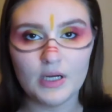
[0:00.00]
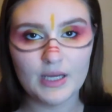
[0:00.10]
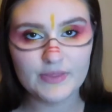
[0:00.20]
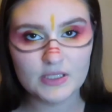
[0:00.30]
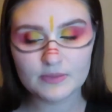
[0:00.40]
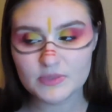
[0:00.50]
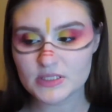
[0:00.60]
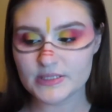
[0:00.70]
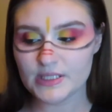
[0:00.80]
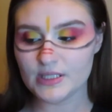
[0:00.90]
And then I'm
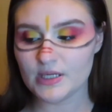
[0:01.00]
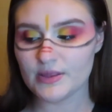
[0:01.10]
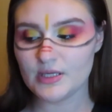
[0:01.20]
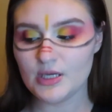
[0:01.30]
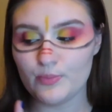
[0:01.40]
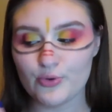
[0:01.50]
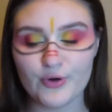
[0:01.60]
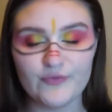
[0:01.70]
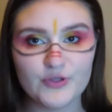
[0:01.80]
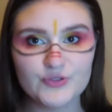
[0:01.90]
gonna take the
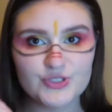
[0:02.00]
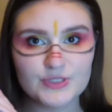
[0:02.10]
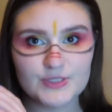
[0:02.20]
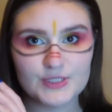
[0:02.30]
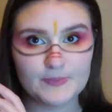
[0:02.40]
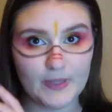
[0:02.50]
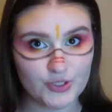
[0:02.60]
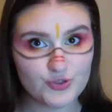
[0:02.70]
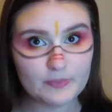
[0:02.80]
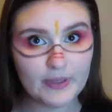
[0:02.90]
Profusion
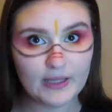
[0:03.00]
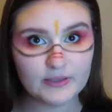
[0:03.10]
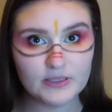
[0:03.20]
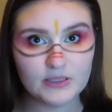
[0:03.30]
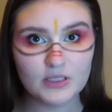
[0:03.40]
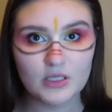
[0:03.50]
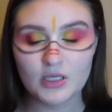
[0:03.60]
Spectrum palette